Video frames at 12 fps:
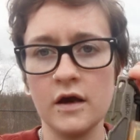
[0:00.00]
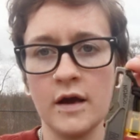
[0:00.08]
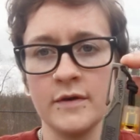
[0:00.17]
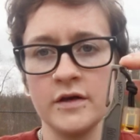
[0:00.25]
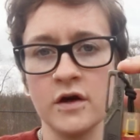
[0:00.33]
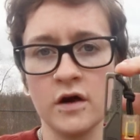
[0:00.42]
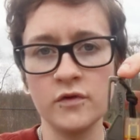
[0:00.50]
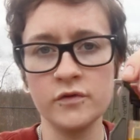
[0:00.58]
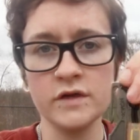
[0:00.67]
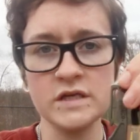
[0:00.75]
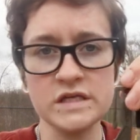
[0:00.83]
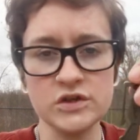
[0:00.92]
I mean, not
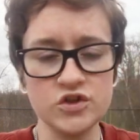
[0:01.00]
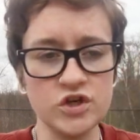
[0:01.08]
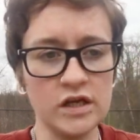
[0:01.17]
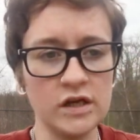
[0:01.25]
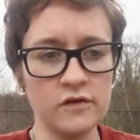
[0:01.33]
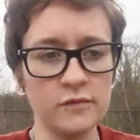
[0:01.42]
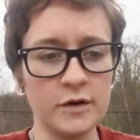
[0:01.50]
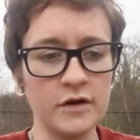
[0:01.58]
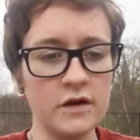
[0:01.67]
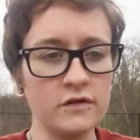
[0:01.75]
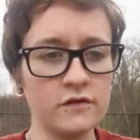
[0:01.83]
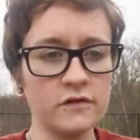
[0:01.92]
only is it genius, but
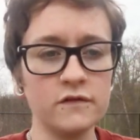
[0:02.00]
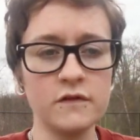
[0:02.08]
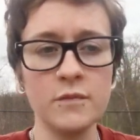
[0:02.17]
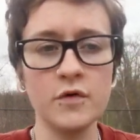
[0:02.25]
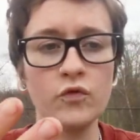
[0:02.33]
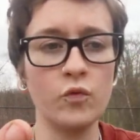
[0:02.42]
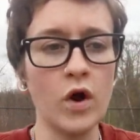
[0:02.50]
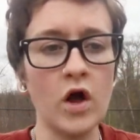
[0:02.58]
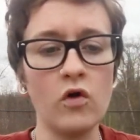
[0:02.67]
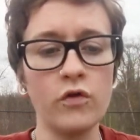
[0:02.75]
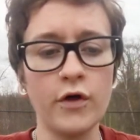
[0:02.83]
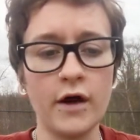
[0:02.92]
it's just the most
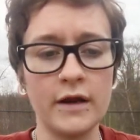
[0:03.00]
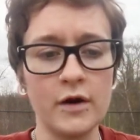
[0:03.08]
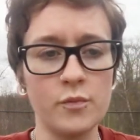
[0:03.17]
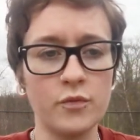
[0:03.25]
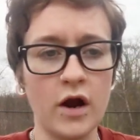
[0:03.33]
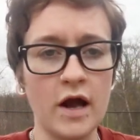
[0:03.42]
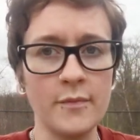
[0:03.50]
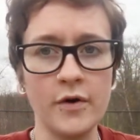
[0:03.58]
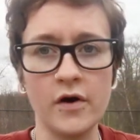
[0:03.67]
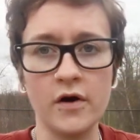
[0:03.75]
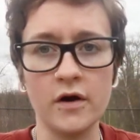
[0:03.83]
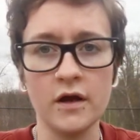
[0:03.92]
well thought out pry
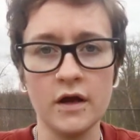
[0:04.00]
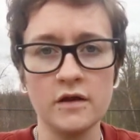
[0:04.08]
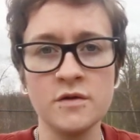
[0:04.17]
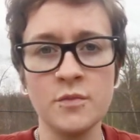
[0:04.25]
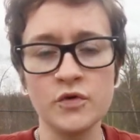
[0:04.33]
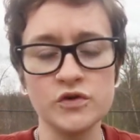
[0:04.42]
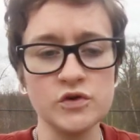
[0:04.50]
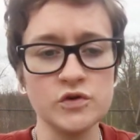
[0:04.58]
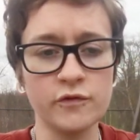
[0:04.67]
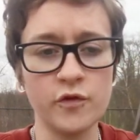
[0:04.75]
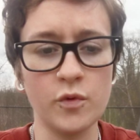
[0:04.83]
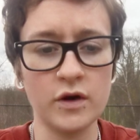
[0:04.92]
bar, the most
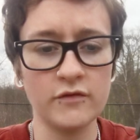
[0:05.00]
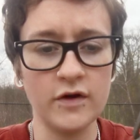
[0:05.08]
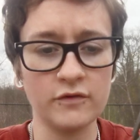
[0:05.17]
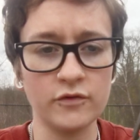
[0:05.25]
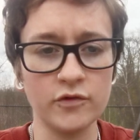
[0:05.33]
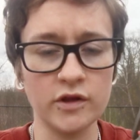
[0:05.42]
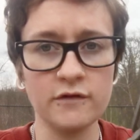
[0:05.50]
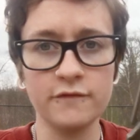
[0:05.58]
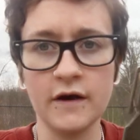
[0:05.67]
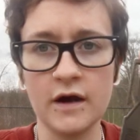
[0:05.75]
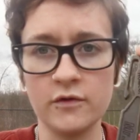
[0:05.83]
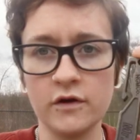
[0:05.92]
useful one I've ever really
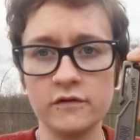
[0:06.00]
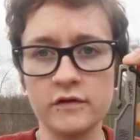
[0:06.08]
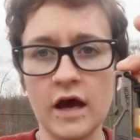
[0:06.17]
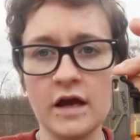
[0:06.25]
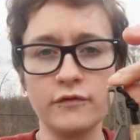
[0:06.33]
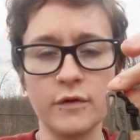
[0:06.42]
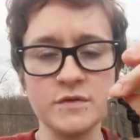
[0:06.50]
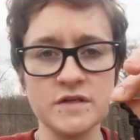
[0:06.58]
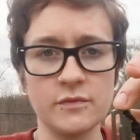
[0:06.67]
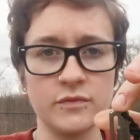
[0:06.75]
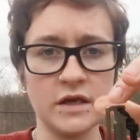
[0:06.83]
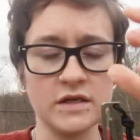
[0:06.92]
found, aside from
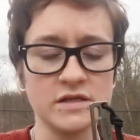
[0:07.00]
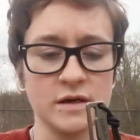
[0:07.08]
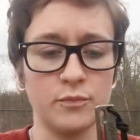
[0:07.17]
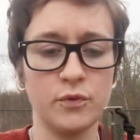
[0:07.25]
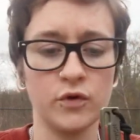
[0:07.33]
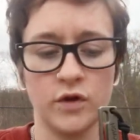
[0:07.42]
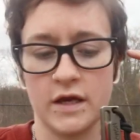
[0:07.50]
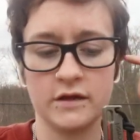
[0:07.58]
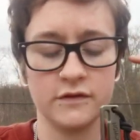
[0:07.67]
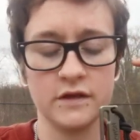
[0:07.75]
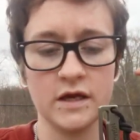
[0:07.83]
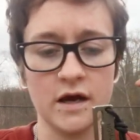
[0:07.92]
something simple
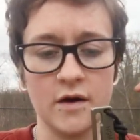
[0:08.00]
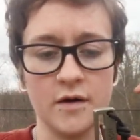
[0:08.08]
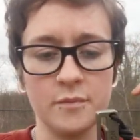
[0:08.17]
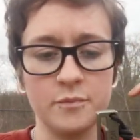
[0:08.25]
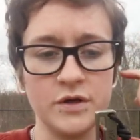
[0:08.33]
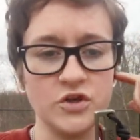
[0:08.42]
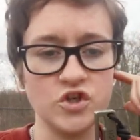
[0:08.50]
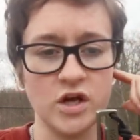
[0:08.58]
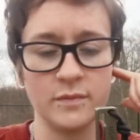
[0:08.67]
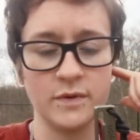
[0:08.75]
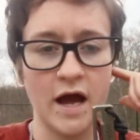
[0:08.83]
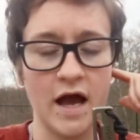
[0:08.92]
like the uh,
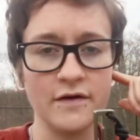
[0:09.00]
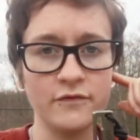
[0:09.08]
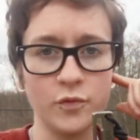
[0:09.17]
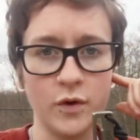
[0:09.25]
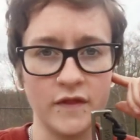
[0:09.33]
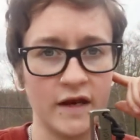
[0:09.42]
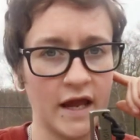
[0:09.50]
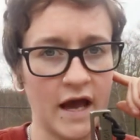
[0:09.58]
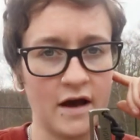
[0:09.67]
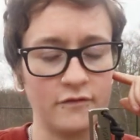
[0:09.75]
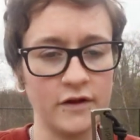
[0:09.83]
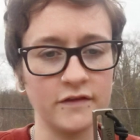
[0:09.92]
BGM knives one that I
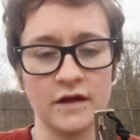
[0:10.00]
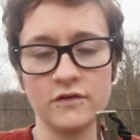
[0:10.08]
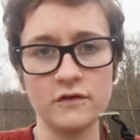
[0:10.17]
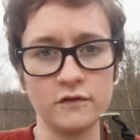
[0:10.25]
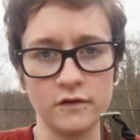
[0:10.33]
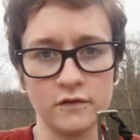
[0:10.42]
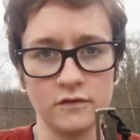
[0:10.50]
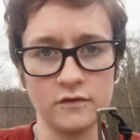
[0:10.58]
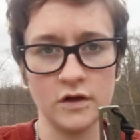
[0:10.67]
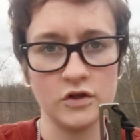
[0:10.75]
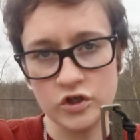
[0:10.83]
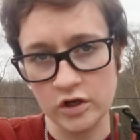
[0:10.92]
have. Like, that's just a,
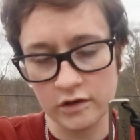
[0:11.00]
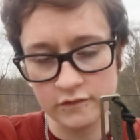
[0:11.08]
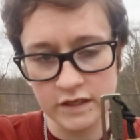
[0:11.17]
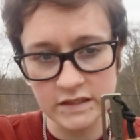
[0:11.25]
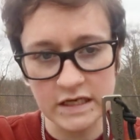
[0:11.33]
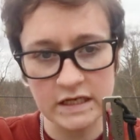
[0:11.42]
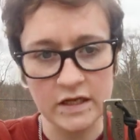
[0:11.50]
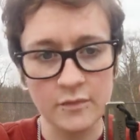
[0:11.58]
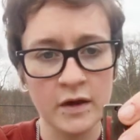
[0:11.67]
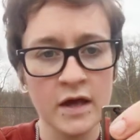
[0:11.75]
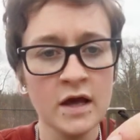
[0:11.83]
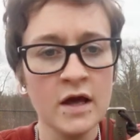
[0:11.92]
a chunk of
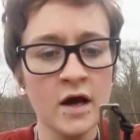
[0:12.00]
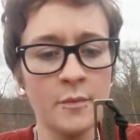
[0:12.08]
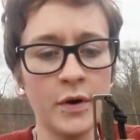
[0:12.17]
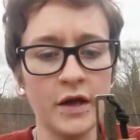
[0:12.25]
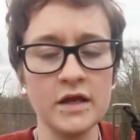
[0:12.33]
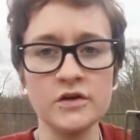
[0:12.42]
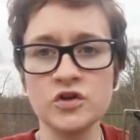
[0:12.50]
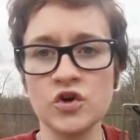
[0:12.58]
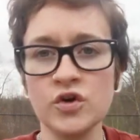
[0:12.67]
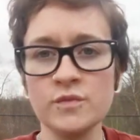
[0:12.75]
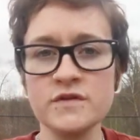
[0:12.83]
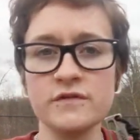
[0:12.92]
titanium. But in
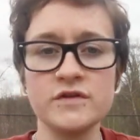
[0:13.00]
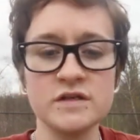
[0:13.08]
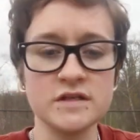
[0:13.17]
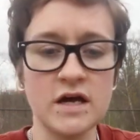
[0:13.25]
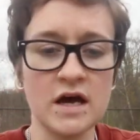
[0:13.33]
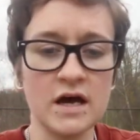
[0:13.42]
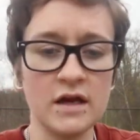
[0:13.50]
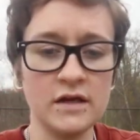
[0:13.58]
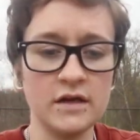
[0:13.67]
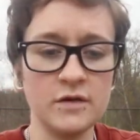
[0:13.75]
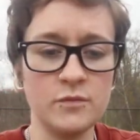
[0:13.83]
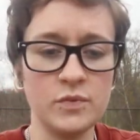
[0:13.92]
terms of
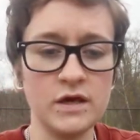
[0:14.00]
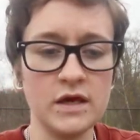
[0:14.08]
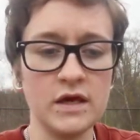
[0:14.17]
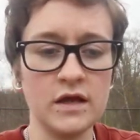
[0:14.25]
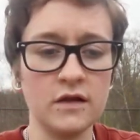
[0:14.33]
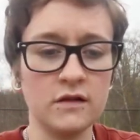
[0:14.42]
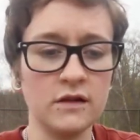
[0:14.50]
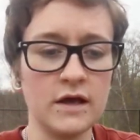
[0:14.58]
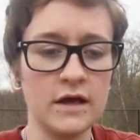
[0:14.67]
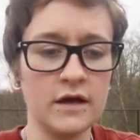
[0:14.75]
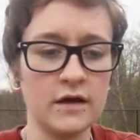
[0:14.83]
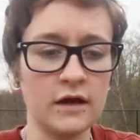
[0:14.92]
design and being
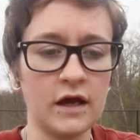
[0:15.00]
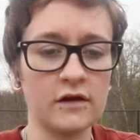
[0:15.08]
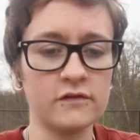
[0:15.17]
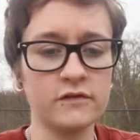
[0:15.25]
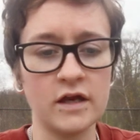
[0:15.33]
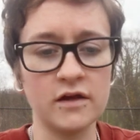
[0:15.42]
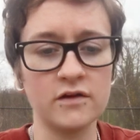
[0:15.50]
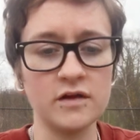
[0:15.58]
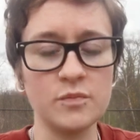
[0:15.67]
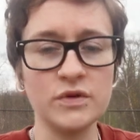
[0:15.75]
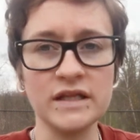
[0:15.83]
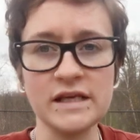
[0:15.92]
like
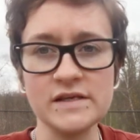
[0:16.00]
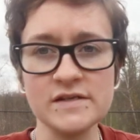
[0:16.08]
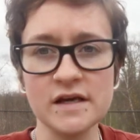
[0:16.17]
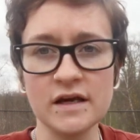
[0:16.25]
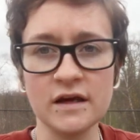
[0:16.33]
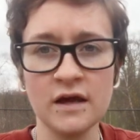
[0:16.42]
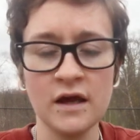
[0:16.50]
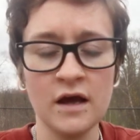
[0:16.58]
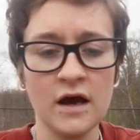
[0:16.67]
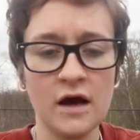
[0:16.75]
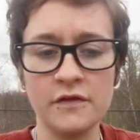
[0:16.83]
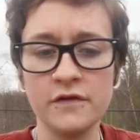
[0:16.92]
aesthetically pleasing,
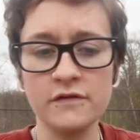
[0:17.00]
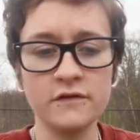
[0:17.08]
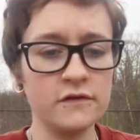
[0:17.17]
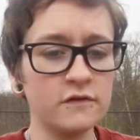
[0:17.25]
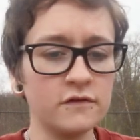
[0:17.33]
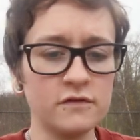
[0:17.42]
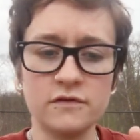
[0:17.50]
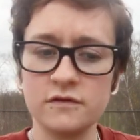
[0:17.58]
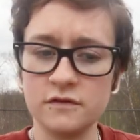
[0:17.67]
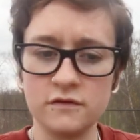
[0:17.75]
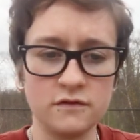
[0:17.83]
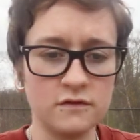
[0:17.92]
this is
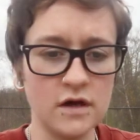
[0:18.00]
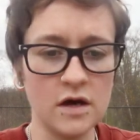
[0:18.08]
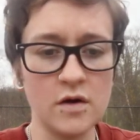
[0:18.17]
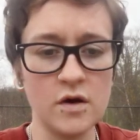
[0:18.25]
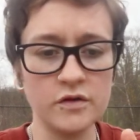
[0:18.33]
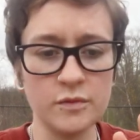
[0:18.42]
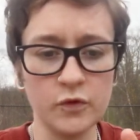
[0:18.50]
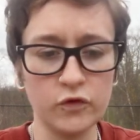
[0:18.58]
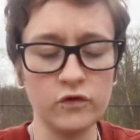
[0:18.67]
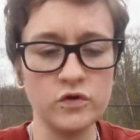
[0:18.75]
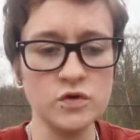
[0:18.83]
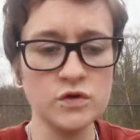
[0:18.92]
the the
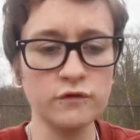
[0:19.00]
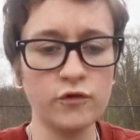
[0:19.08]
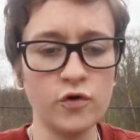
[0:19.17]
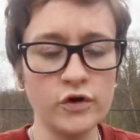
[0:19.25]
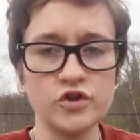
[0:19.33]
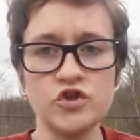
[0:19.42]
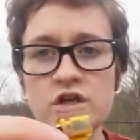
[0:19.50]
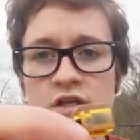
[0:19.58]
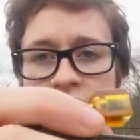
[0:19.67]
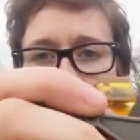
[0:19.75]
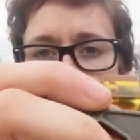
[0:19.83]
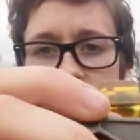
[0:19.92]
most useful and
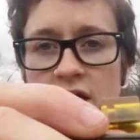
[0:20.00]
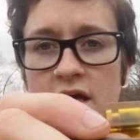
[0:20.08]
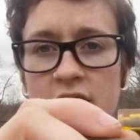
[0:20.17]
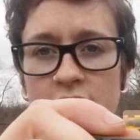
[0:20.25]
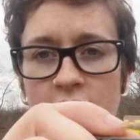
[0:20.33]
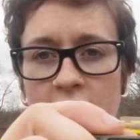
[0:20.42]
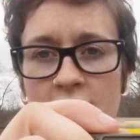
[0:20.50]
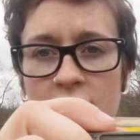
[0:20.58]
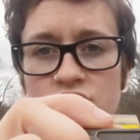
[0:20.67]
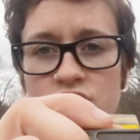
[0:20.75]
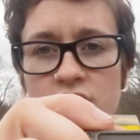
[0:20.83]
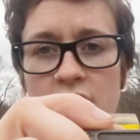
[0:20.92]
genius design I've
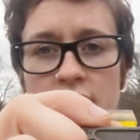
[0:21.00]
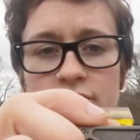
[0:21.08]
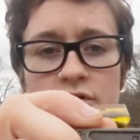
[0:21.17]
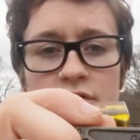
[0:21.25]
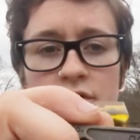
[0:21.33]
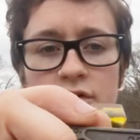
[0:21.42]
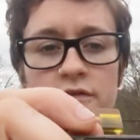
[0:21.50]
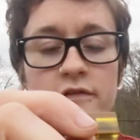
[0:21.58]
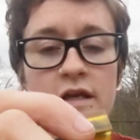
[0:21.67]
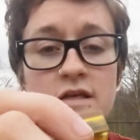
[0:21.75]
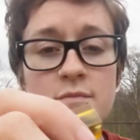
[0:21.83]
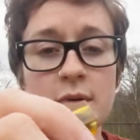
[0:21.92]
actually ever
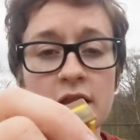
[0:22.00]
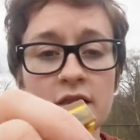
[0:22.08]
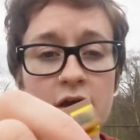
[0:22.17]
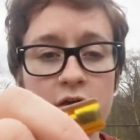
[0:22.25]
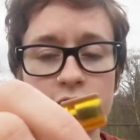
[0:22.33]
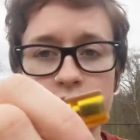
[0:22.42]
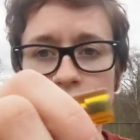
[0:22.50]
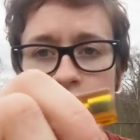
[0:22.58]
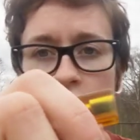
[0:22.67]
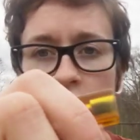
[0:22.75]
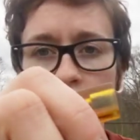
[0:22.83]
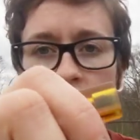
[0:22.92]
seen in my life
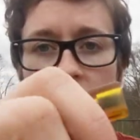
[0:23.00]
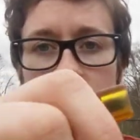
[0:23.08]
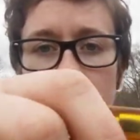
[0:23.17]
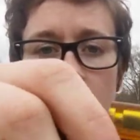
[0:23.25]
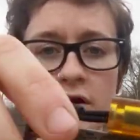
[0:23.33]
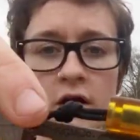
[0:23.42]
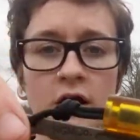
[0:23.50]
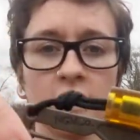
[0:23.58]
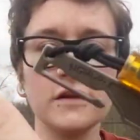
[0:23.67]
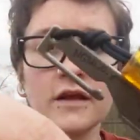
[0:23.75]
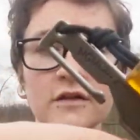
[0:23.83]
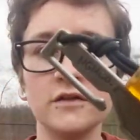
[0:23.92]
for a pry bar.
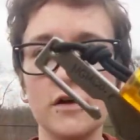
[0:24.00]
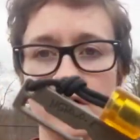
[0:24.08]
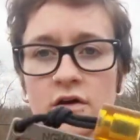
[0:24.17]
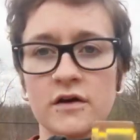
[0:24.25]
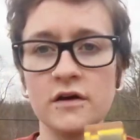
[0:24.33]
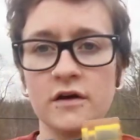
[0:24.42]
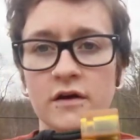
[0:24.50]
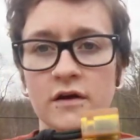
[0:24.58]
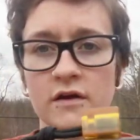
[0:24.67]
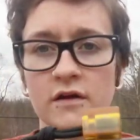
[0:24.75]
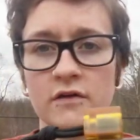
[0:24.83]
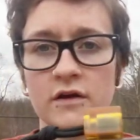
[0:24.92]
Like, look,
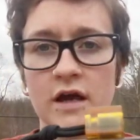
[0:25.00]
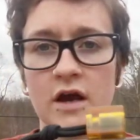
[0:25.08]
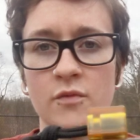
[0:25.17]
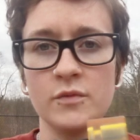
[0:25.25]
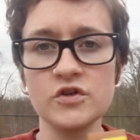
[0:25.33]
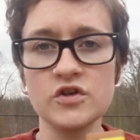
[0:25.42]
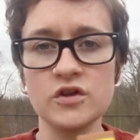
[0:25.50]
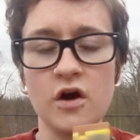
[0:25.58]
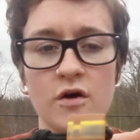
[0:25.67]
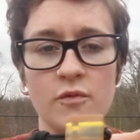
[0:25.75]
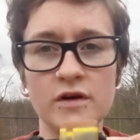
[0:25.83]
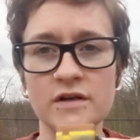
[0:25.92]
look at how much
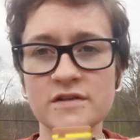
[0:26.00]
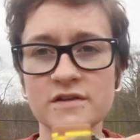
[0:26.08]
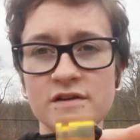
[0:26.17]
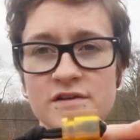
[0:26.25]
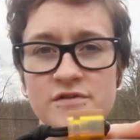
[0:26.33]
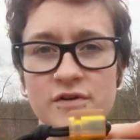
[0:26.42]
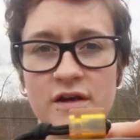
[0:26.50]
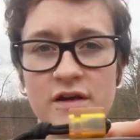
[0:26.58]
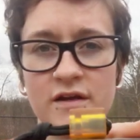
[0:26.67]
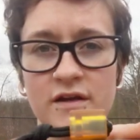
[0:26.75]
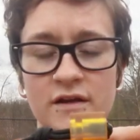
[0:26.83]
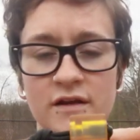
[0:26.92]
thought went into this, right?